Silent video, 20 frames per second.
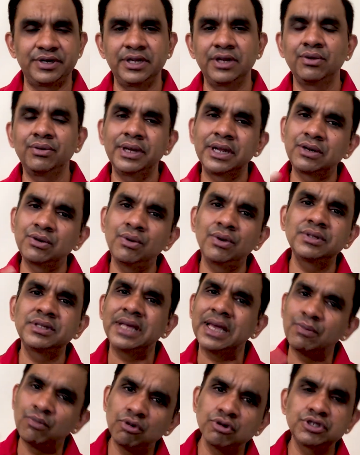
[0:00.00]
Ignore the
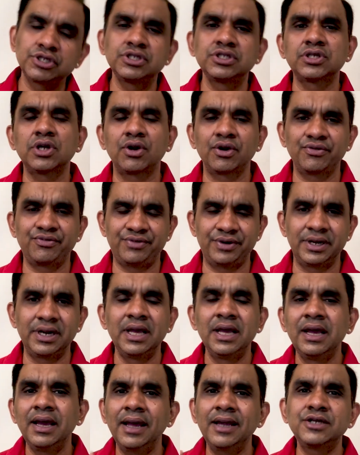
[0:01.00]
emotions out of it
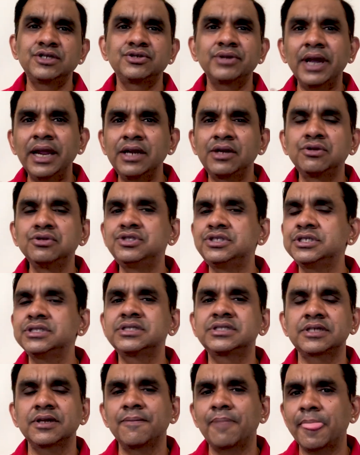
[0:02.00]
and try to
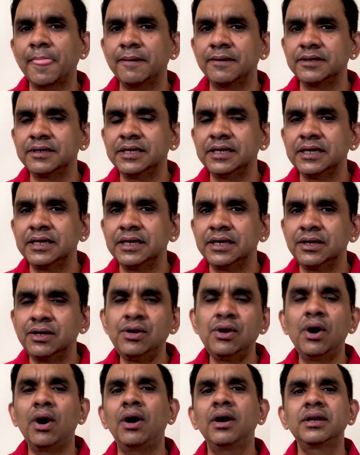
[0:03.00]
just
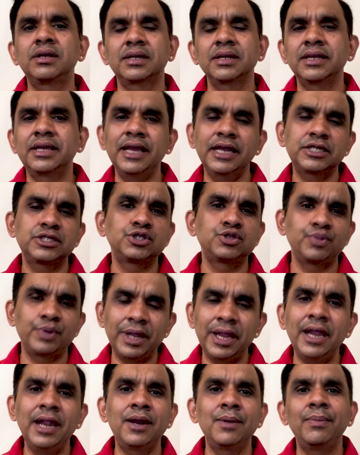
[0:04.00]
not get
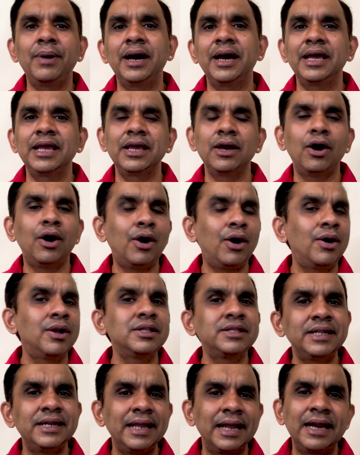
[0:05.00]
swayed by all
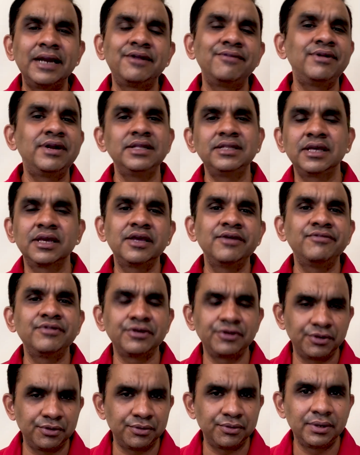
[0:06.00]
the negativity they're giving
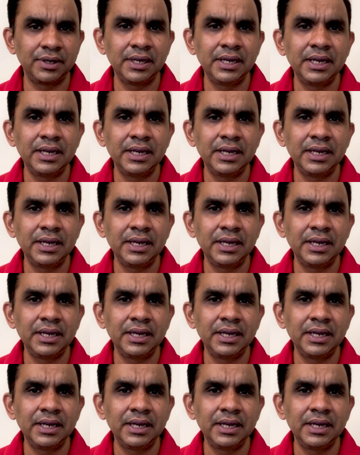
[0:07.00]
you.